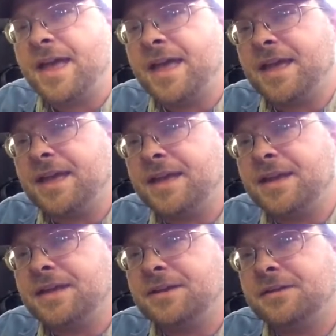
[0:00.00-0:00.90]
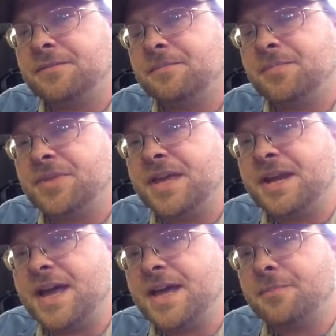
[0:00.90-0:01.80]
And
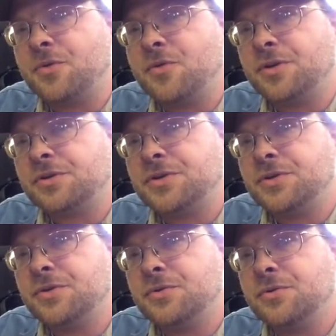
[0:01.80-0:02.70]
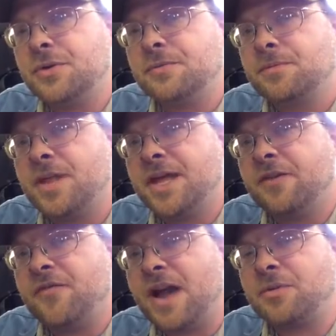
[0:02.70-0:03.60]
then I am going to lay
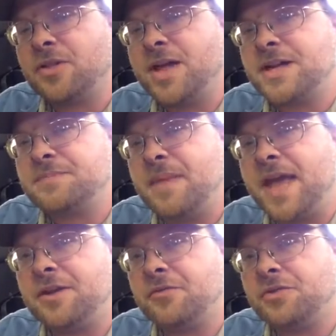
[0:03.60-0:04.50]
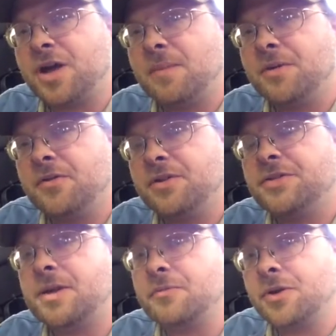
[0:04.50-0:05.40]
a fiberglass mat over top of it,
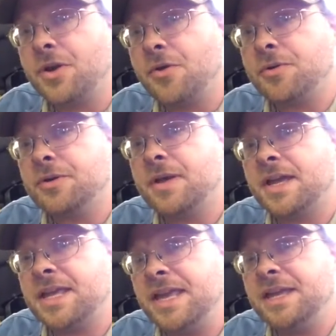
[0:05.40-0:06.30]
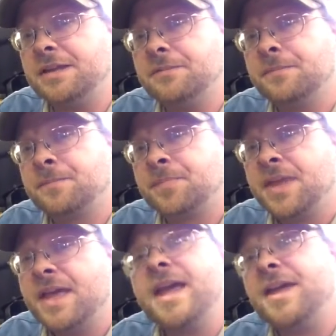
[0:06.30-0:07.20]
and then I'm going to coat it again.
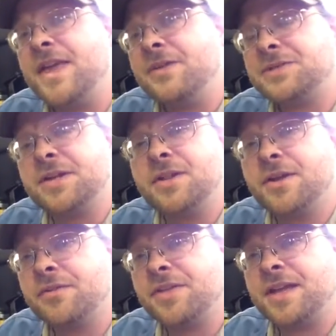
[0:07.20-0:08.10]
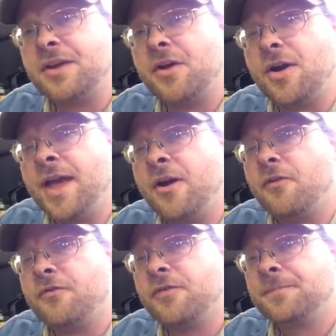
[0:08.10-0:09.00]
And that'll seal everything
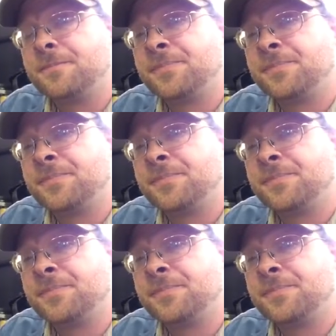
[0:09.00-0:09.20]
off.